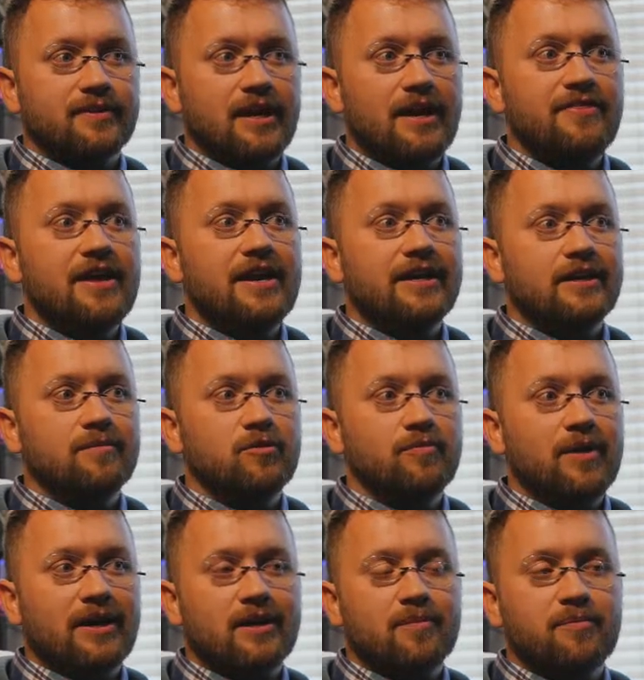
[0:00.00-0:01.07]
And then it can move
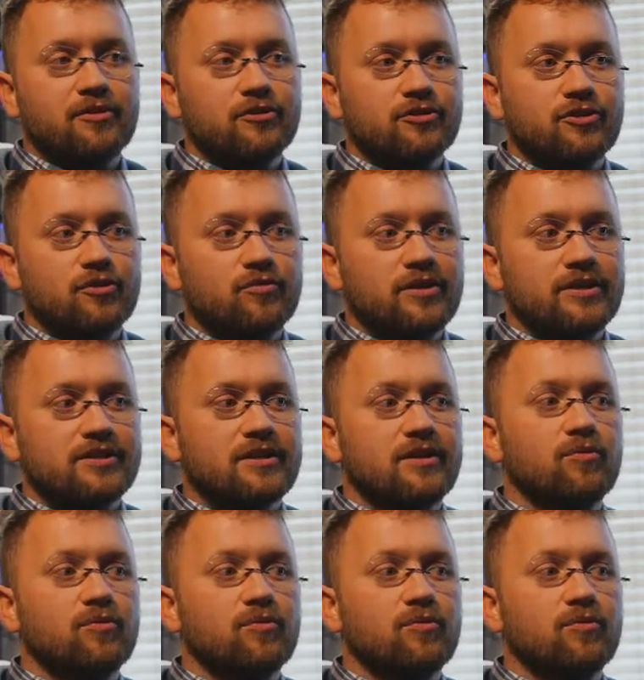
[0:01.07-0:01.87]
back up and there's no risk.